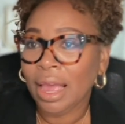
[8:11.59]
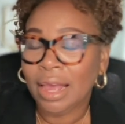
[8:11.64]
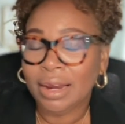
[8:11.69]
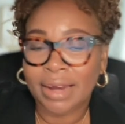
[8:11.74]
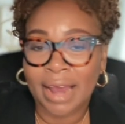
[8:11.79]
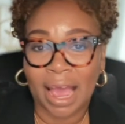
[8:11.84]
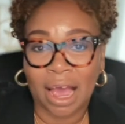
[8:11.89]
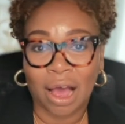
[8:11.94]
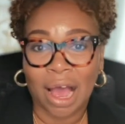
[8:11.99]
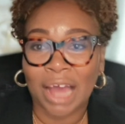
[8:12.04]

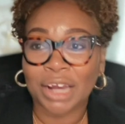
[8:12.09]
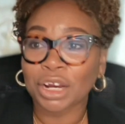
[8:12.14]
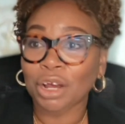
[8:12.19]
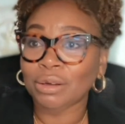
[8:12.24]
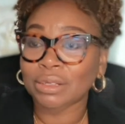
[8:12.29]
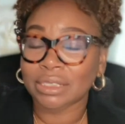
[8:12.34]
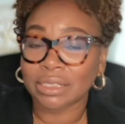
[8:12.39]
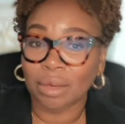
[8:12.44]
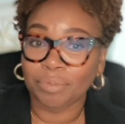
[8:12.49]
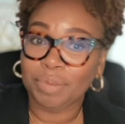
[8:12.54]
Now, I know
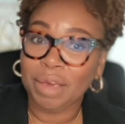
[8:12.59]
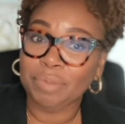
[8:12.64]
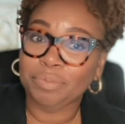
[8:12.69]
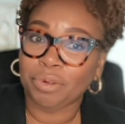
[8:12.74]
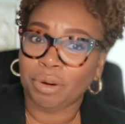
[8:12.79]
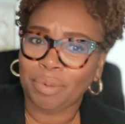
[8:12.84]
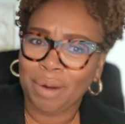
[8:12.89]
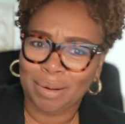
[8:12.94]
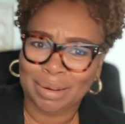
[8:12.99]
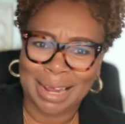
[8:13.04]
some people
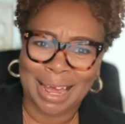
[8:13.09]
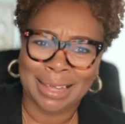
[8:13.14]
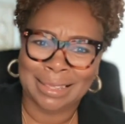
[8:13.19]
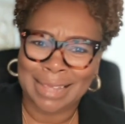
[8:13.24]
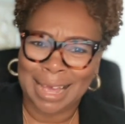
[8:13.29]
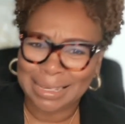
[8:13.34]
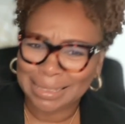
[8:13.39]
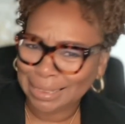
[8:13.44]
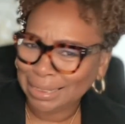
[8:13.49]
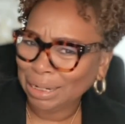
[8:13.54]
are probably like,
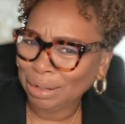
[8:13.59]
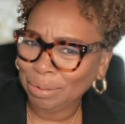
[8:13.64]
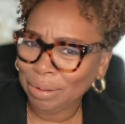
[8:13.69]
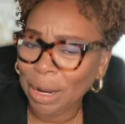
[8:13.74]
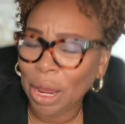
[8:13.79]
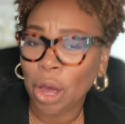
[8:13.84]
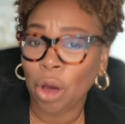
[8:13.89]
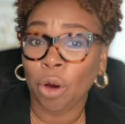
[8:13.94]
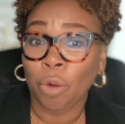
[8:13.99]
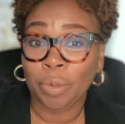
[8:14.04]
that's
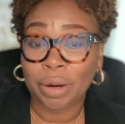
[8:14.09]
low,